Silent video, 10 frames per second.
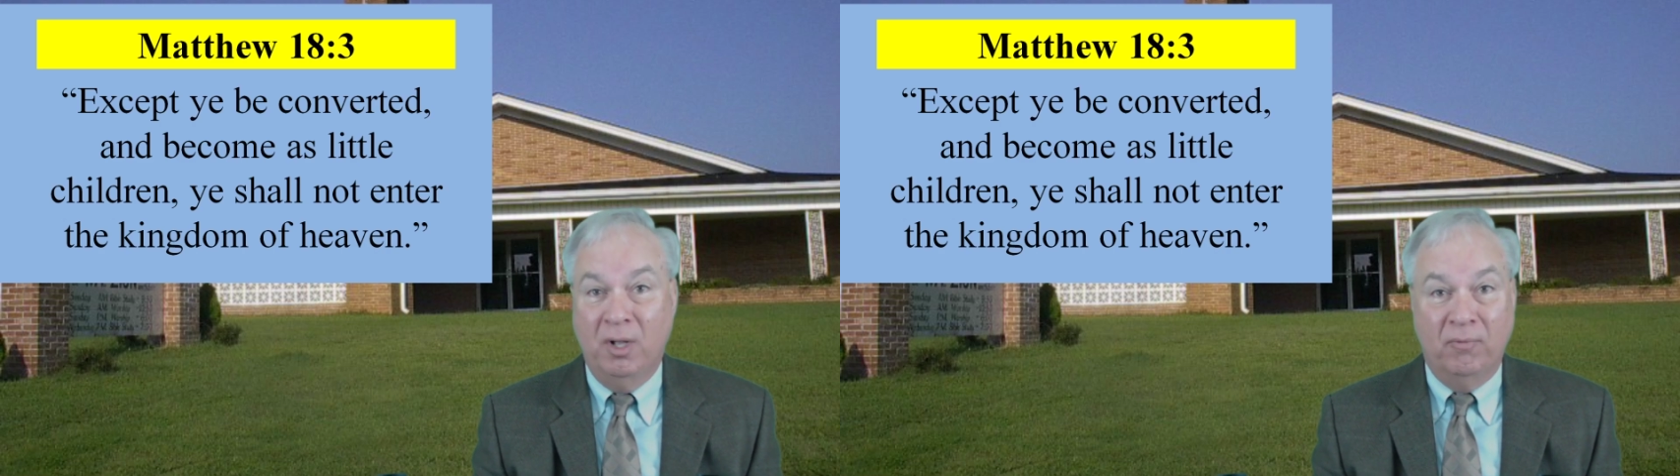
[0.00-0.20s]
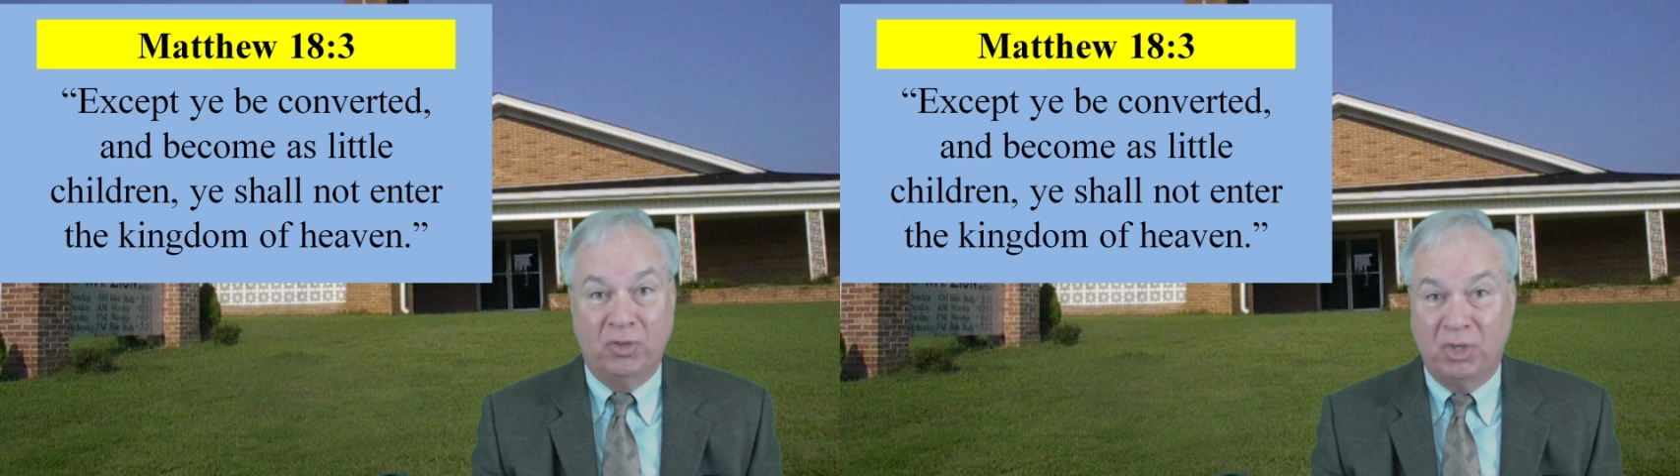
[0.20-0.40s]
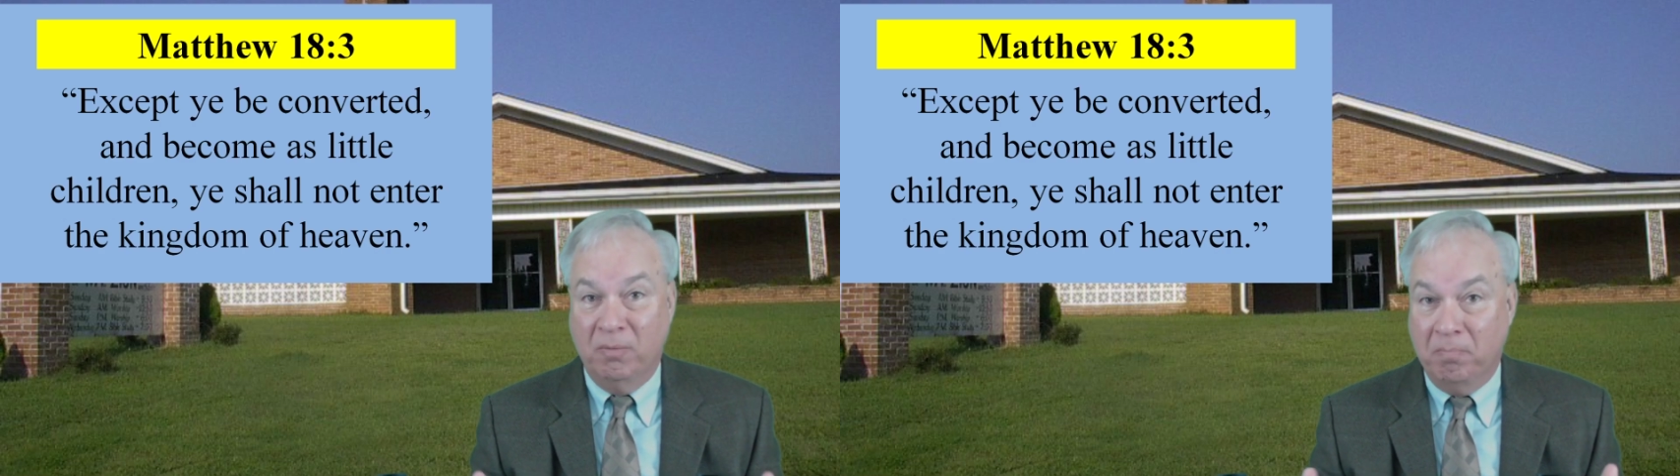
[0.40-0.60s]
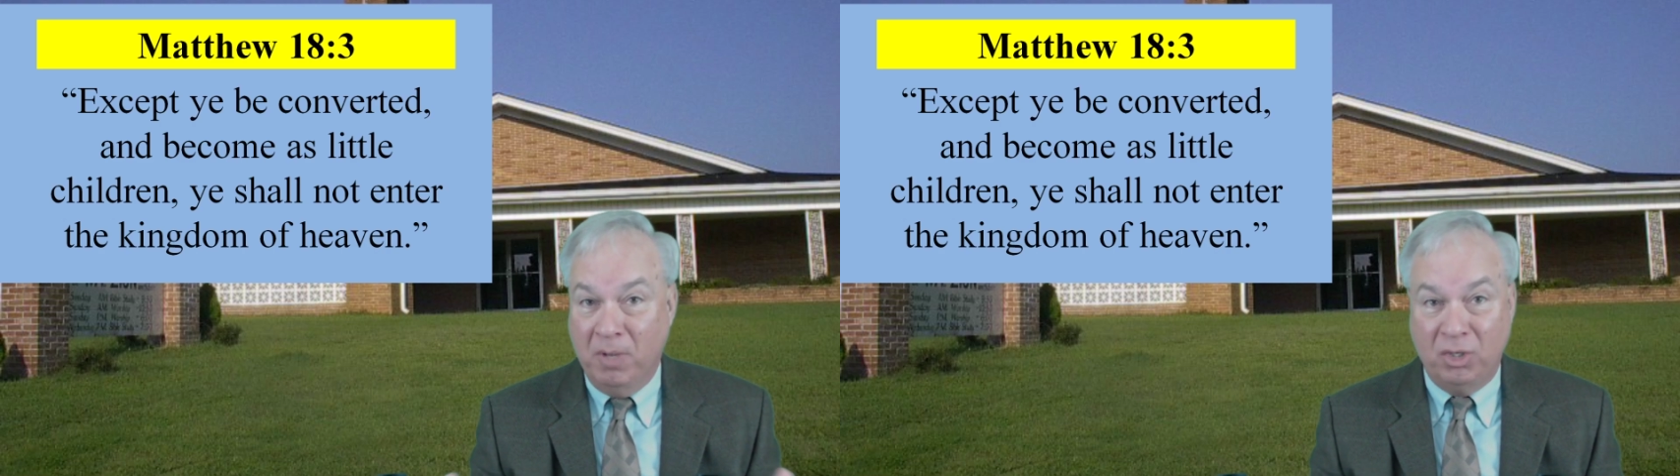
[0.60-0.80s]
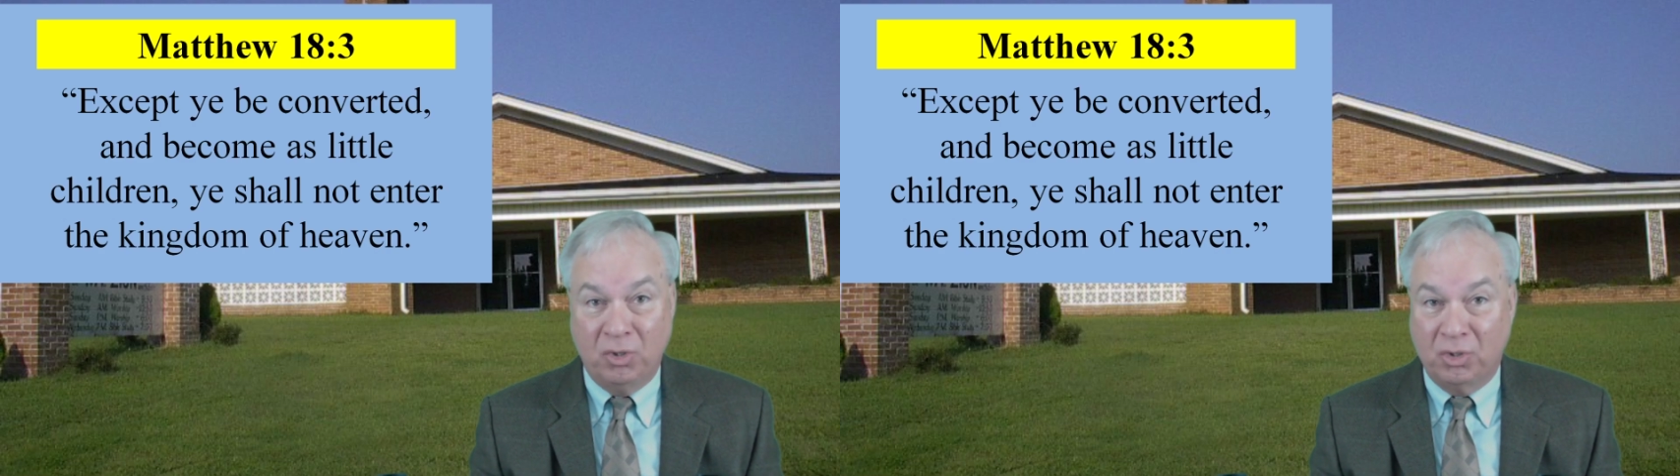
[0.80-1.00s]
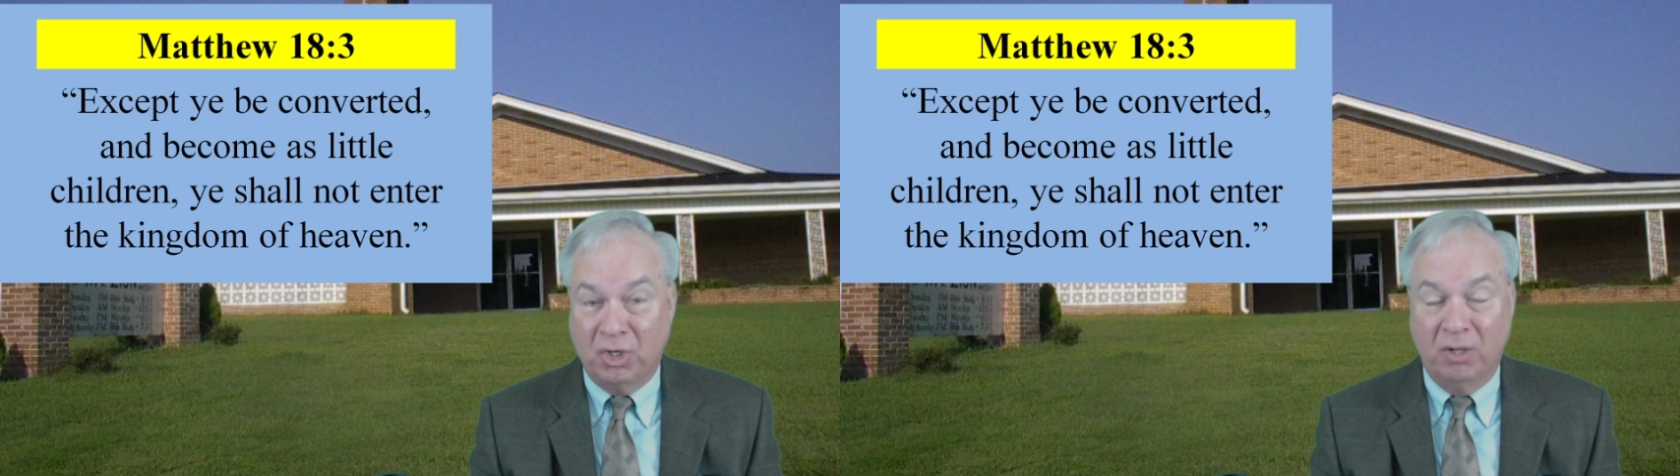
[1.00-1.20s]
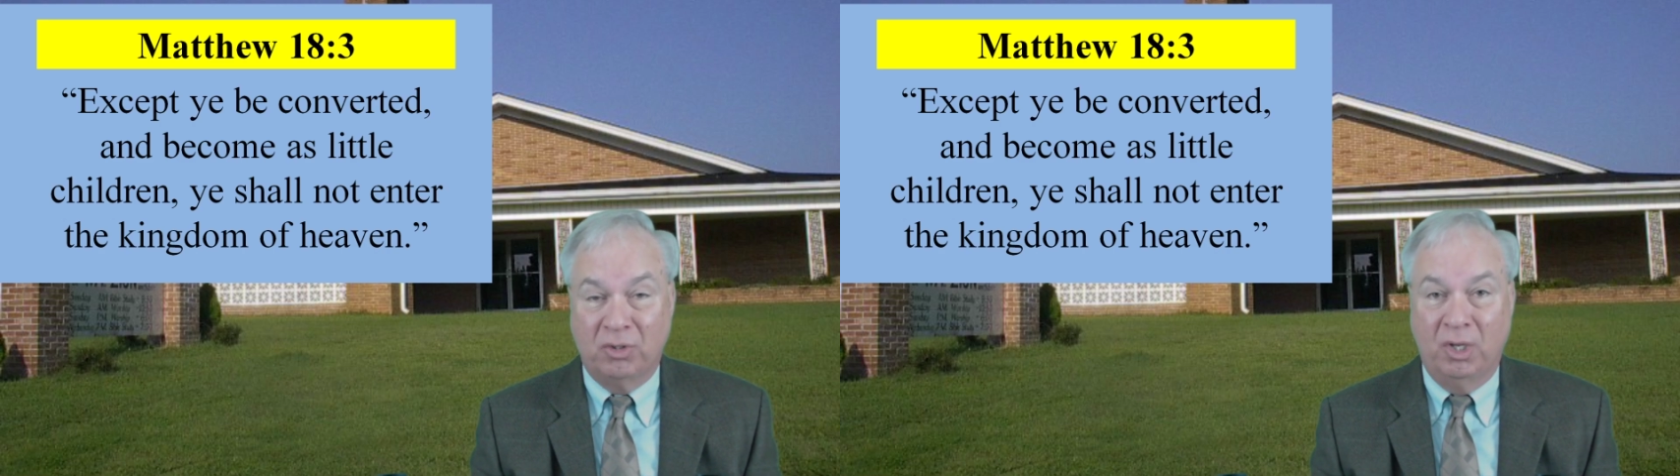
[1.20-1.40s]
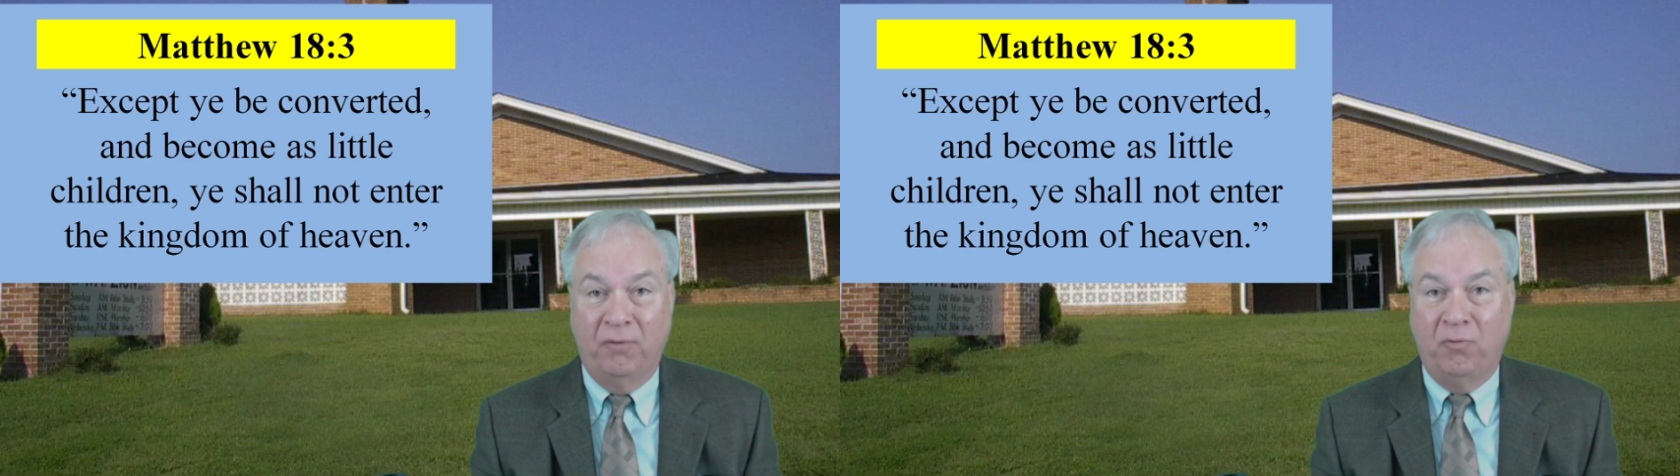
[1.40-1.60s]
Submit yourselves,
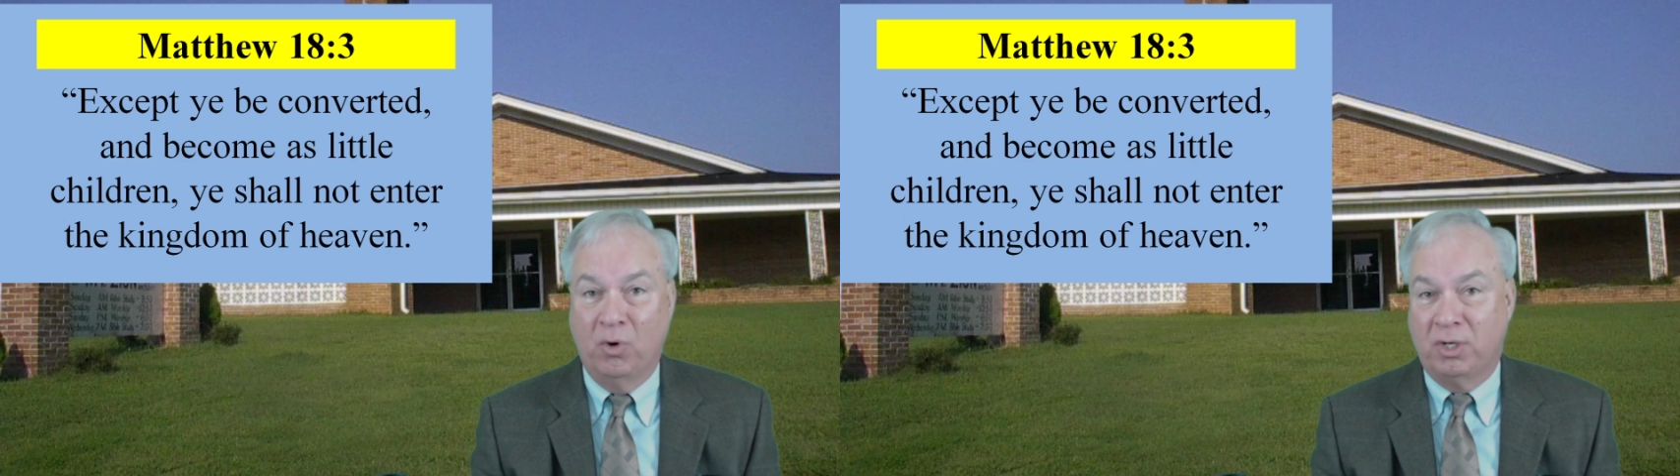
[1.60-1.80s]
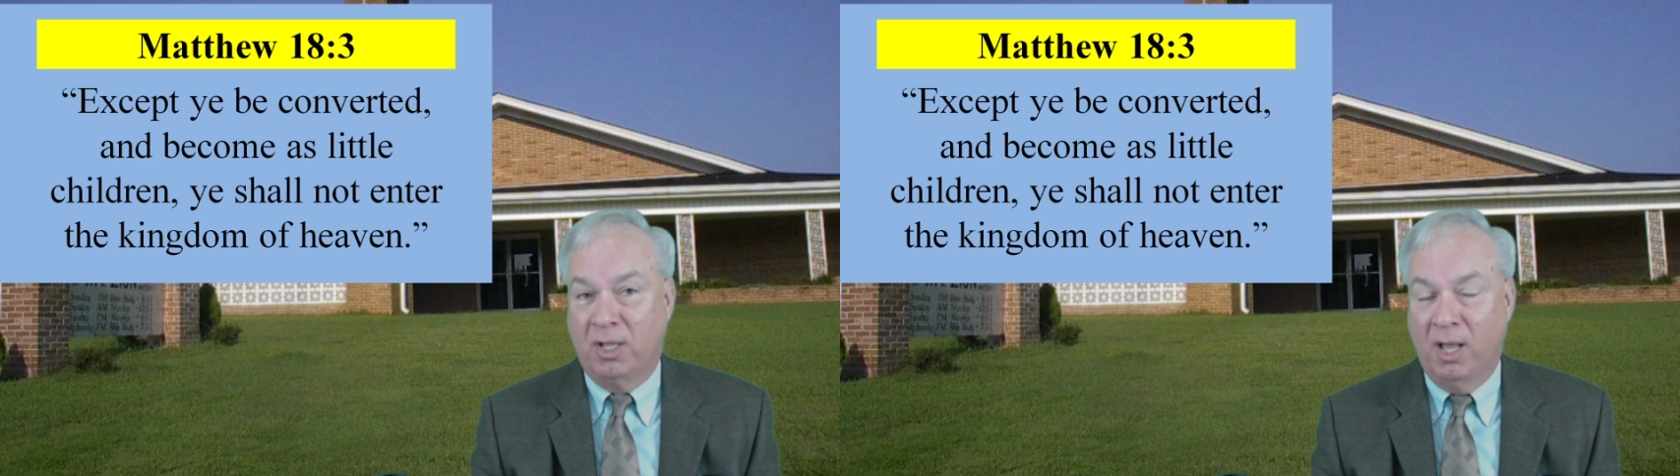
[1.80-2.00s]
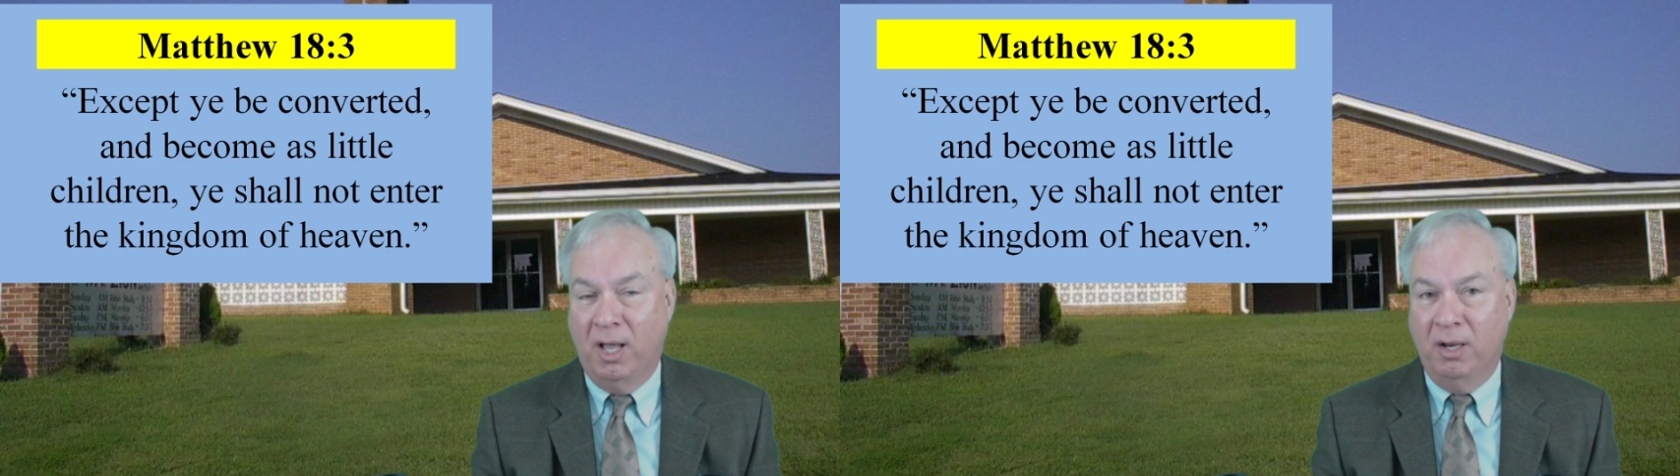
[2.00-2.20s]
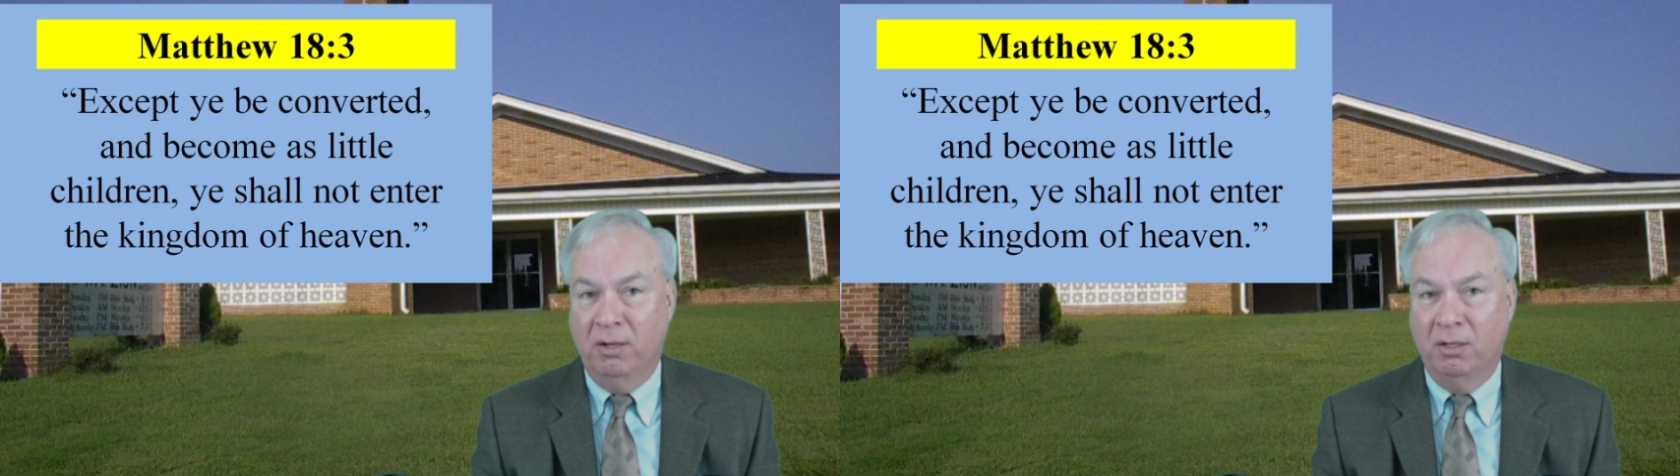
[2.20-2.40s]
therefore, to God.